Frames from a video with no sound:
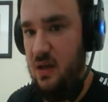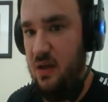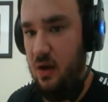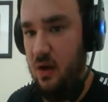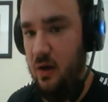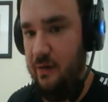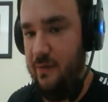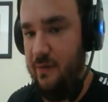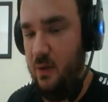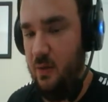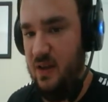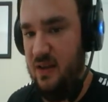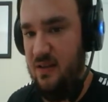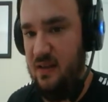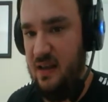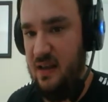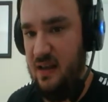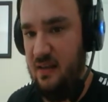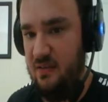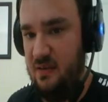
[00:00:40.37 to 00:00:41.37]
All for One's
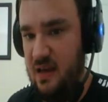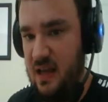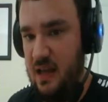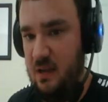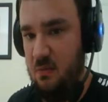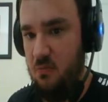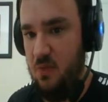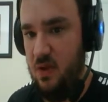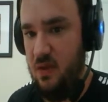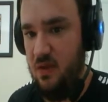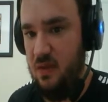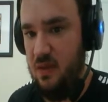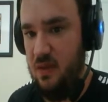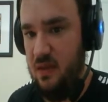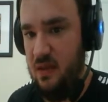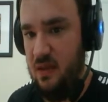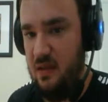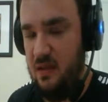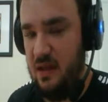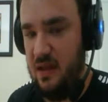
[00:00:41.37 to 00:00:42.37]
last name, with
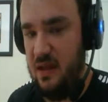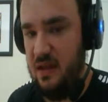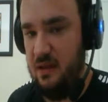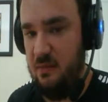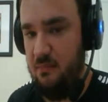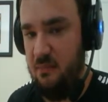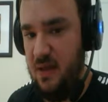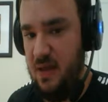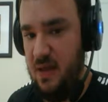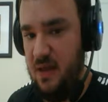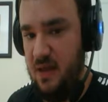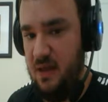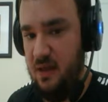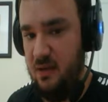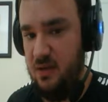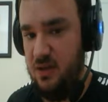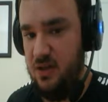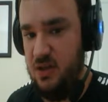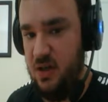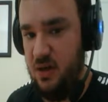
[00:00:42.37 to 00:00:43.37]
that being
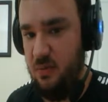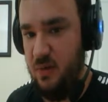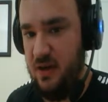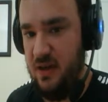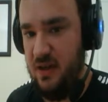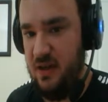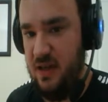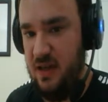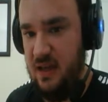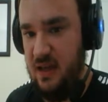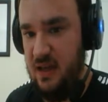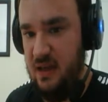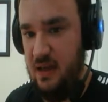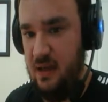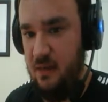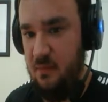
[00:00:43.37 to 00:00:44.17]
Shigaraki,